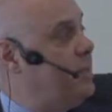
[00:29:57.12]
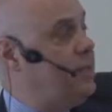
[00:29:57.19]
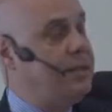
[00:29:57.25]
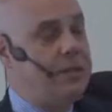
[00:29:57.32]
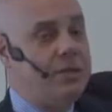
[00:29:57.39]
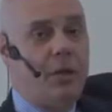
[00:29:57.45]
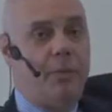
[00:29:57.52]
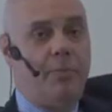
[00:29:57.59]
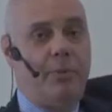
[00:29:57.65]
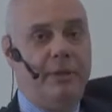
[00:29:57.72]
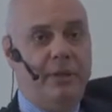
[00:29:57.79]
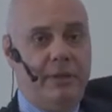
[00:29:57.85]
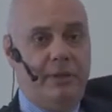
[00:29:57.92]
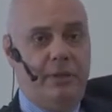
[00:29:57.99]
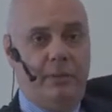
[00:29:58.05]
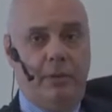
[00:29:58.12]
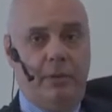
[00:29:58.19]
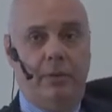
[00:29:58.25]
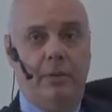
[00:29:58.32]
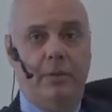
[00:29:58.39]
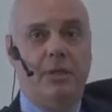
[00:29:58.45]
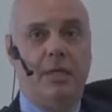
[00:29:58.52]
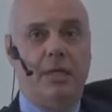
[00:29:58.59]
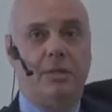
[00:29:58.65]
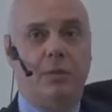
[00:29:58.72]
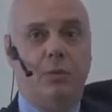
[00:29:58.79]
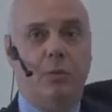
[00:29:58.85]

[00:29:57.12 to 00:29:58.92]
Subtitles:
that it's not predictable. Just